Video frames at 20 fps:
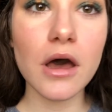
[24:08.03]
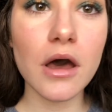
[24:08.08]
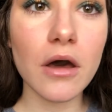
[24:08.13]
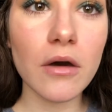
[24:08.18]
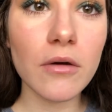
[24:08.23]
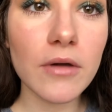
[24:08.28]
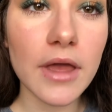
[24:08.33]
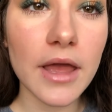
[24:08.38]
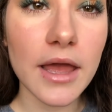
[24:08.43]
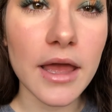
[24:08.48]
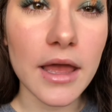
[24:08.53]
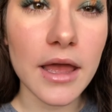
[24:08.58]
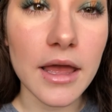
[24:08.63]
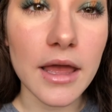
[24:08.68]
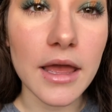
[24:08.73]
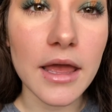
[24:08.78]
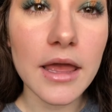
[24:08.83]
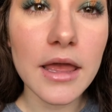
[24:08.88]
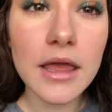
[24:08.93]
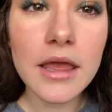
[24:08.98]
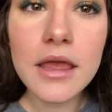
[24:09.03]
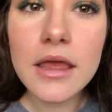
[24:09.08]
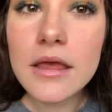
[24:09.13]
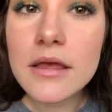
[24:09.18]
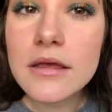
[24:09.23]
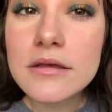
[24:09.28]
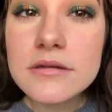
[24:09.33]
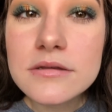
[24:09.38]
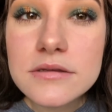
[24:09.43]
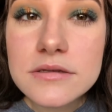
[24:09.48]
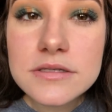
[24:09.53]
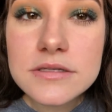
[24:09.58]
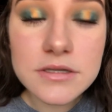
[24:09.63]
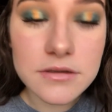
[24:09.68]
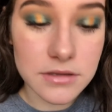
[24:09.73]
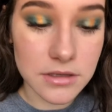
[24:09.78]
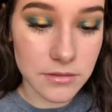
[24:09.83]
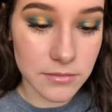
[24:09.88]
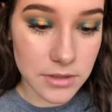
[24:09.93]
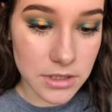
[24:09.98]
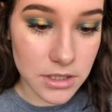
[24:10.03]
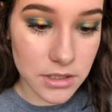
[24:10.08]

Okay, so there we